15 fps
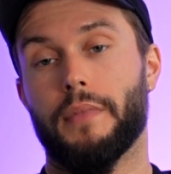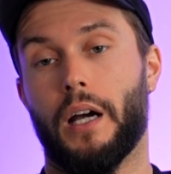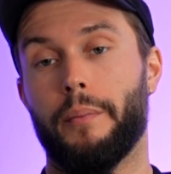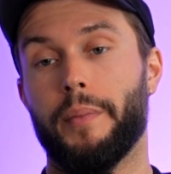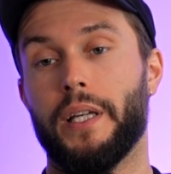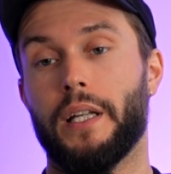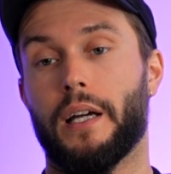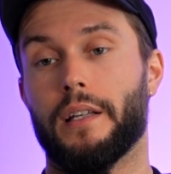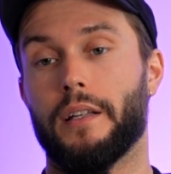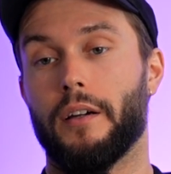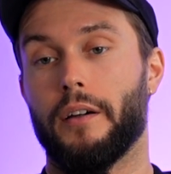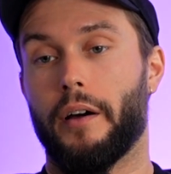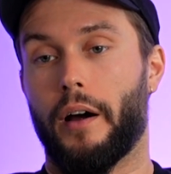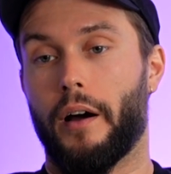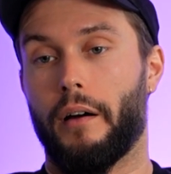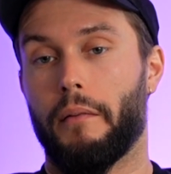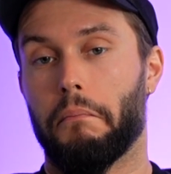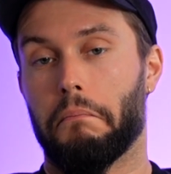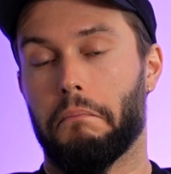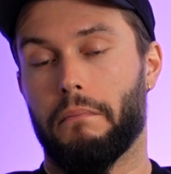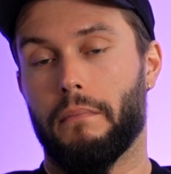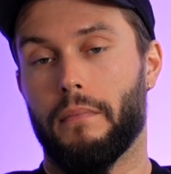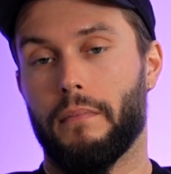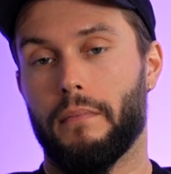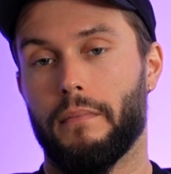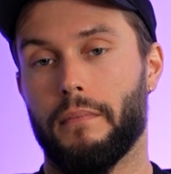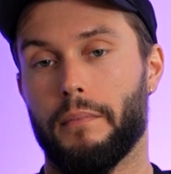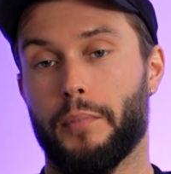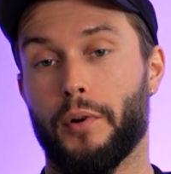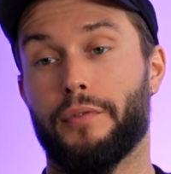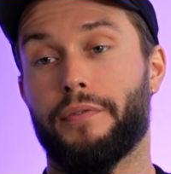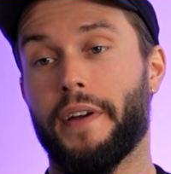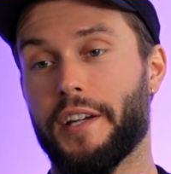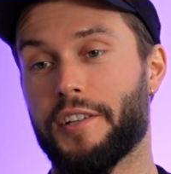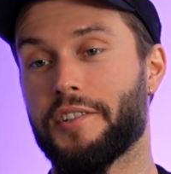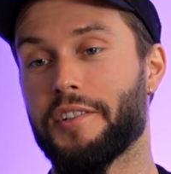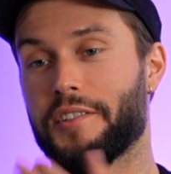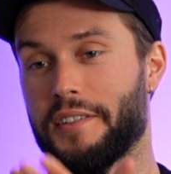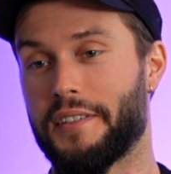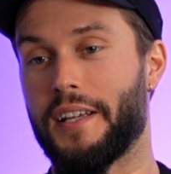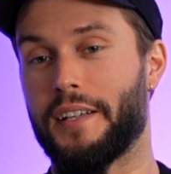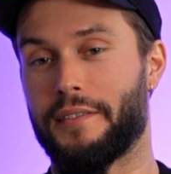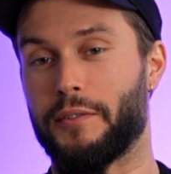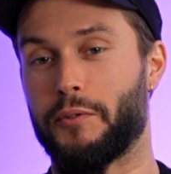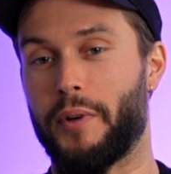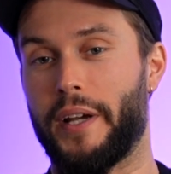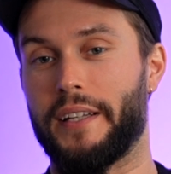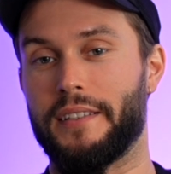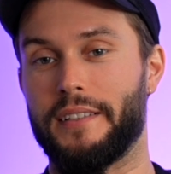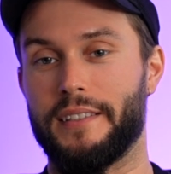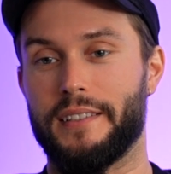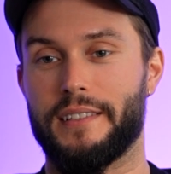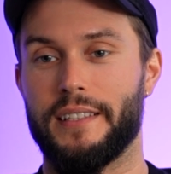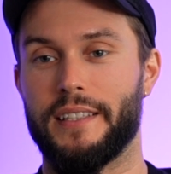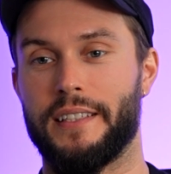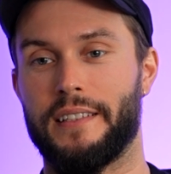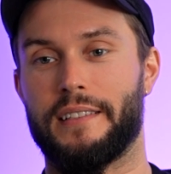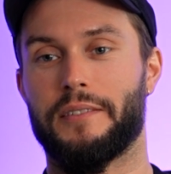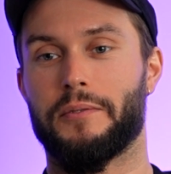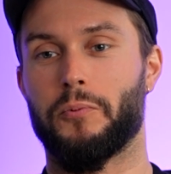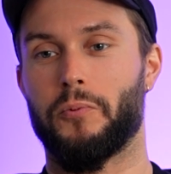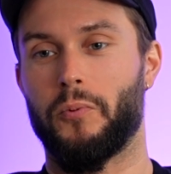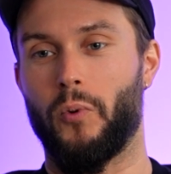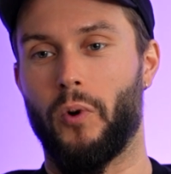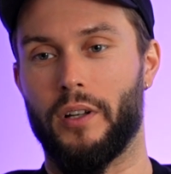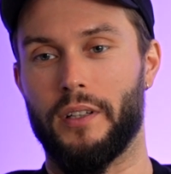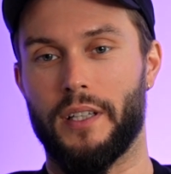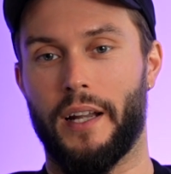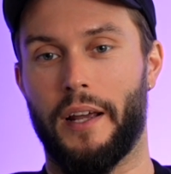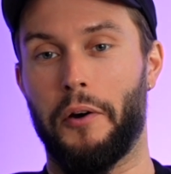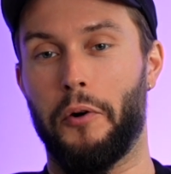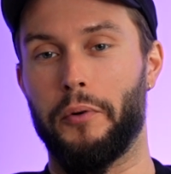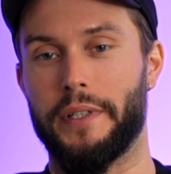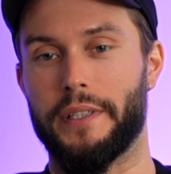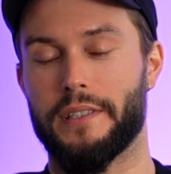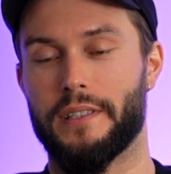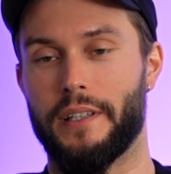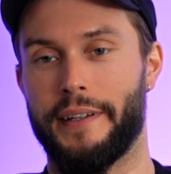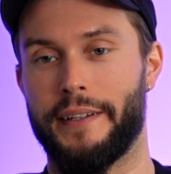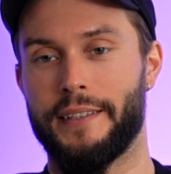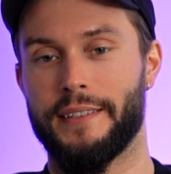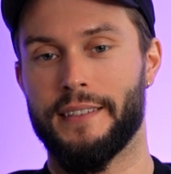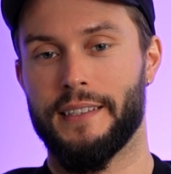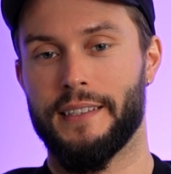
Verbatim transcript: I mean, I perfection is the death of greatness is one that I always say.